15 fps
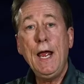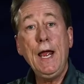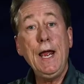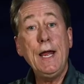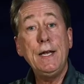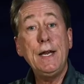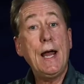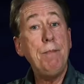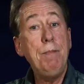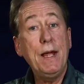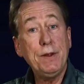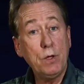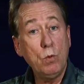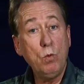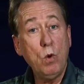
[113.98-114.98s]
And I
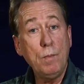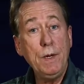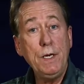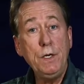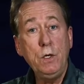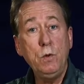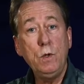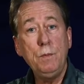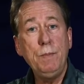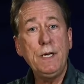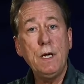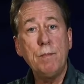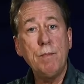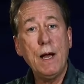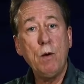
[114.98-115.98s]
met the woman who would
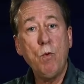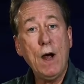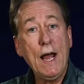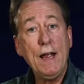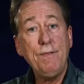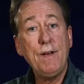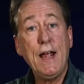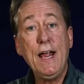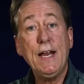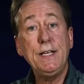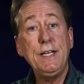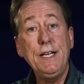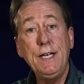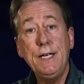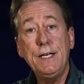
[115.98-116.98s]
become my wife. I
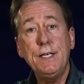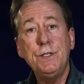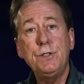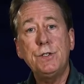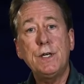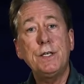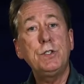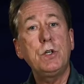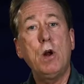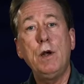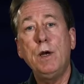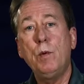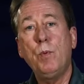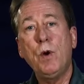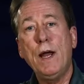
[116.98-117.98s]
had kids. I
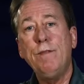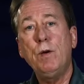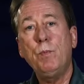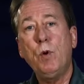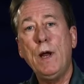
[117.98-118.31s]
started a private